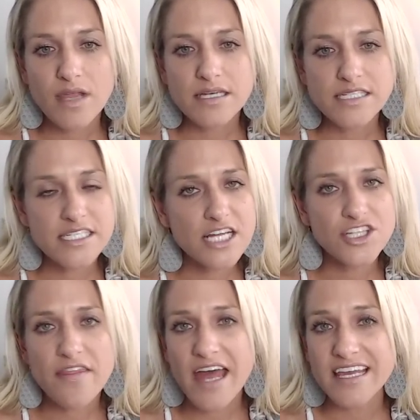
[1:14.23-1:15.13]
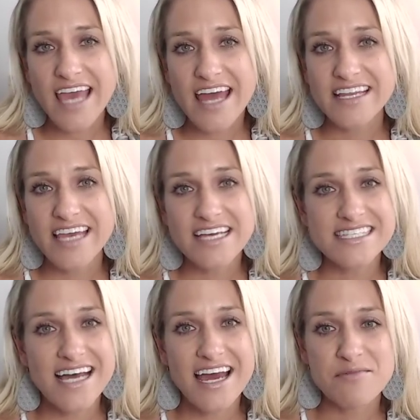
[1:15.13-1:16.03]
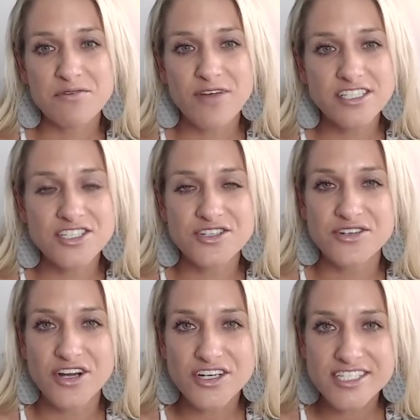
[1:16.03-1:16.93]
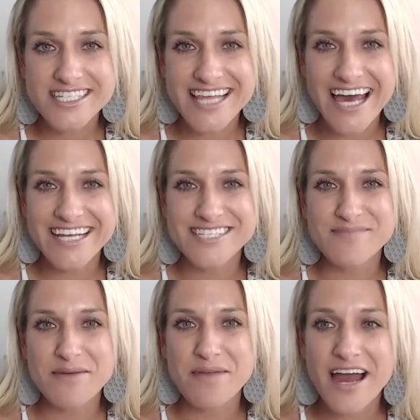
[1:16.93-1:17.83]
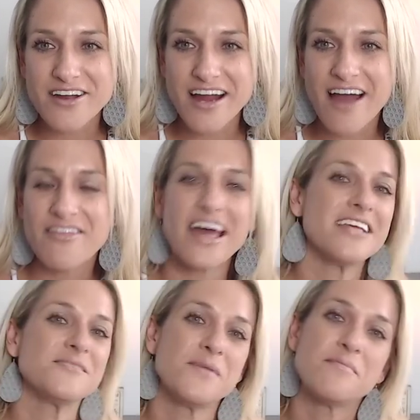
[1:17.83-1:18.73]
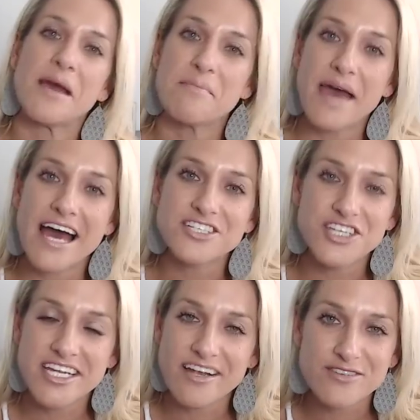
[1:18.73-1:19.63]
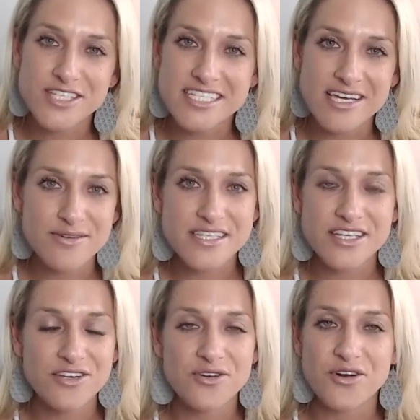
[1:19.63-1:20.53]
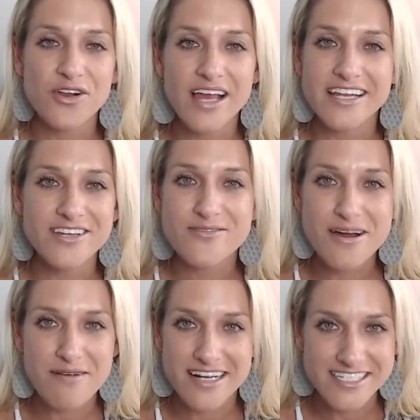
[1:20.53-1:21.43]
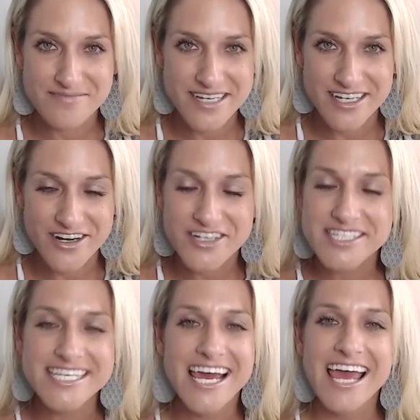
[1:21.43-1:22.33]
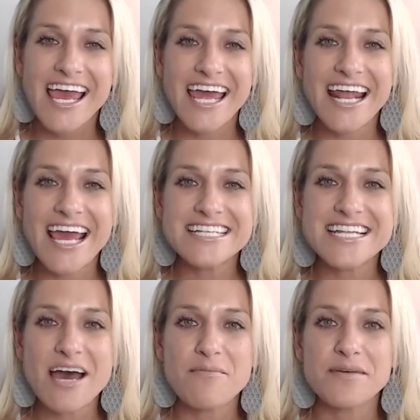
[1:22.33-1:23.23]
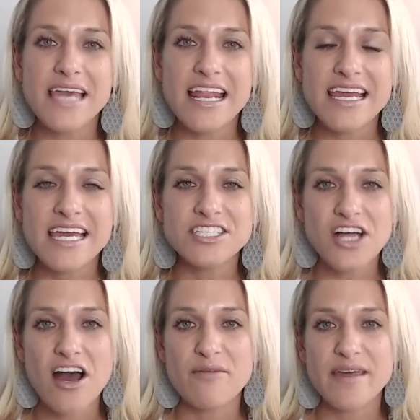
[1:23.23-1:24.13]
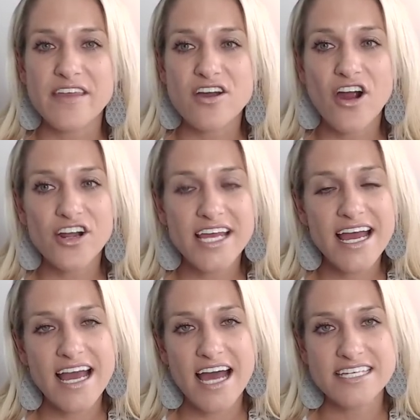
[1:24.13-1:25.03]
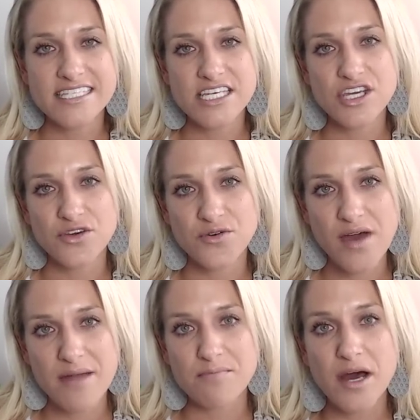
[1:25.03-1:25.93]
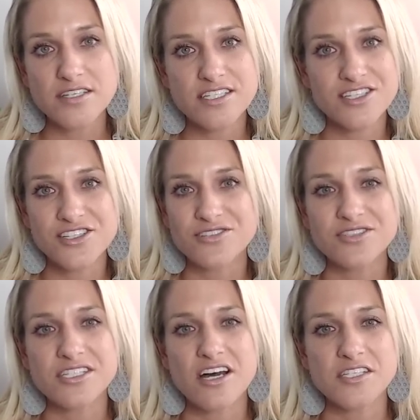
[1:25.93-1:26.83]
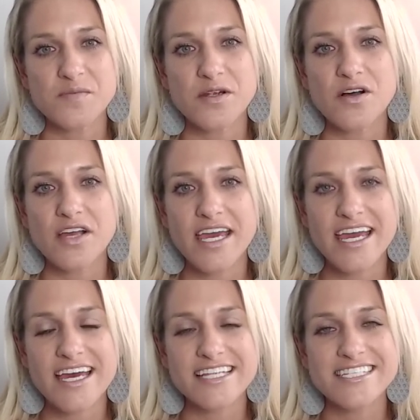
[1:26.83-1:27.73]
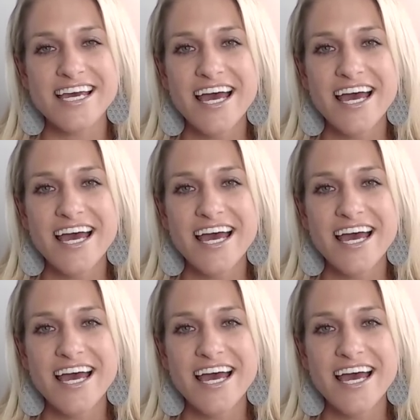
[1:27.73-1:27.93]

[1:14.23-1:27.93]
to touch on that again, yes, I am a registered nurse. That is my background. That has been my passion. Ever since I was a little girl, I knew I wanted to be a nurse. And I ended up getting a job in the cardiac ICU at Boston Children's Hospital. And